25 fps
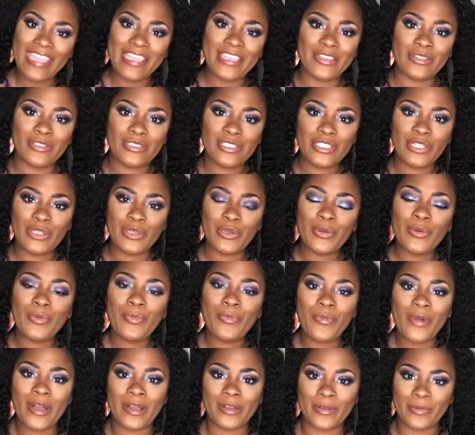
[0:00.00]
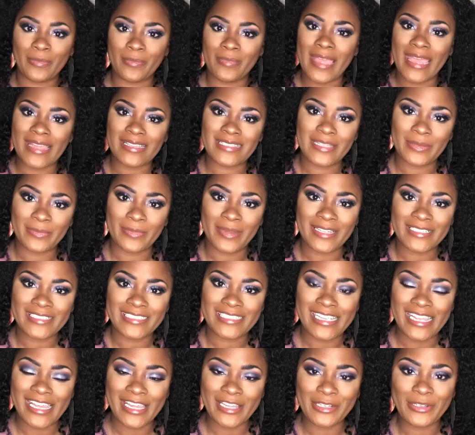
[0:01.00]
Hey YouTube, welcome back to my
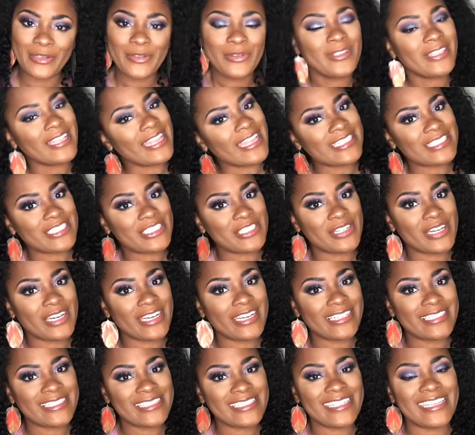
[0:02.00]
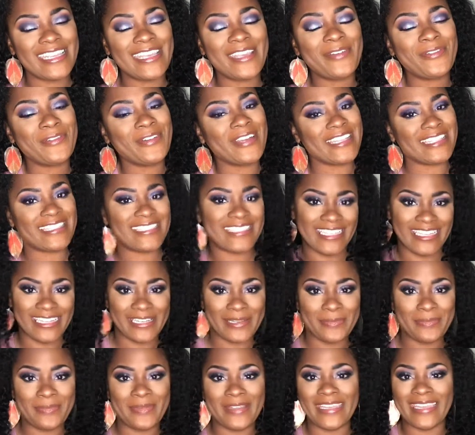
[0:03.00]
channel. Let's try and see you with
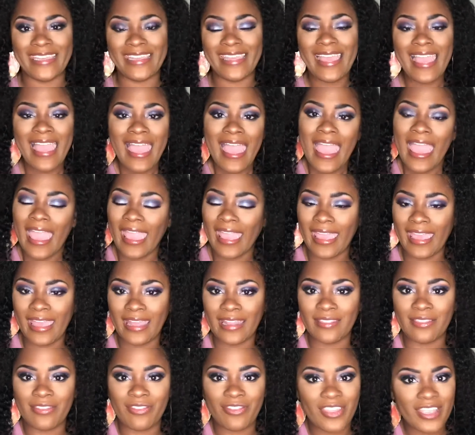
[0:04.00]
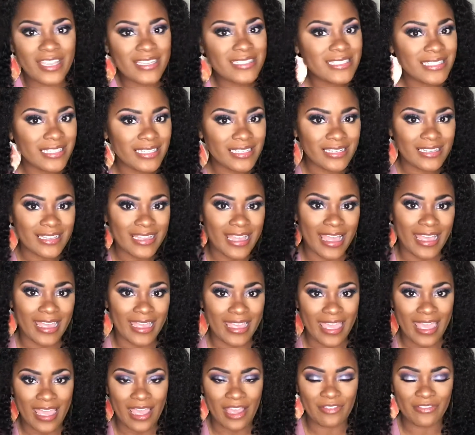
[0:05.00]
Dina B. And this look I
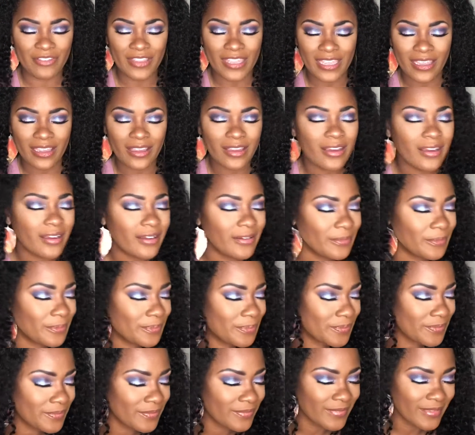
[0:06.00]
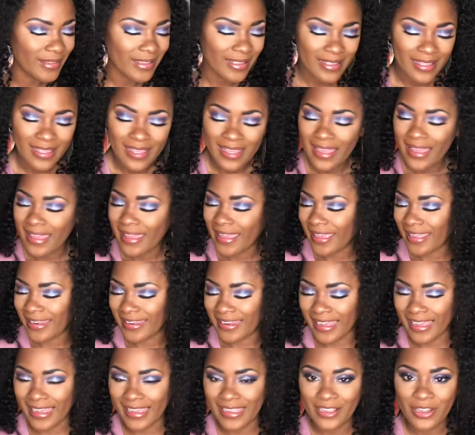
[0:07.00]
have here,
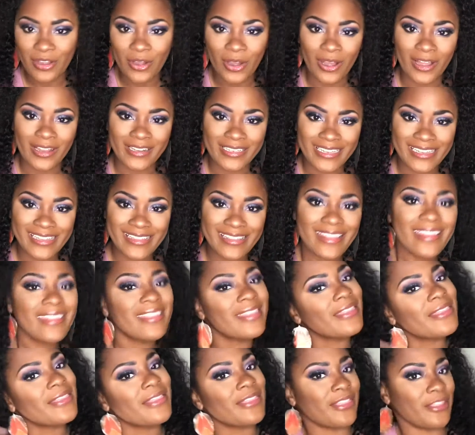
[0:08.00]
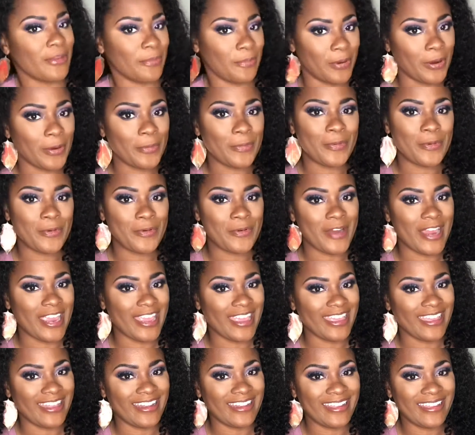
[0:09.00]
and I call it the Purple
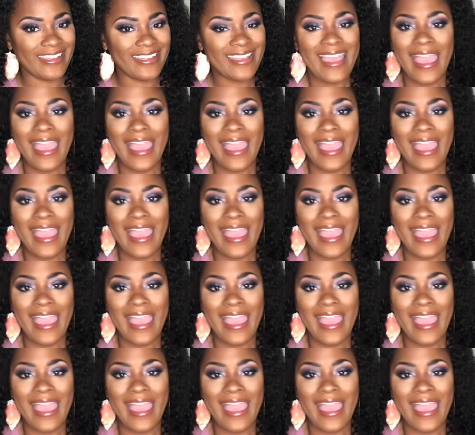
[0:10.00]
Rain.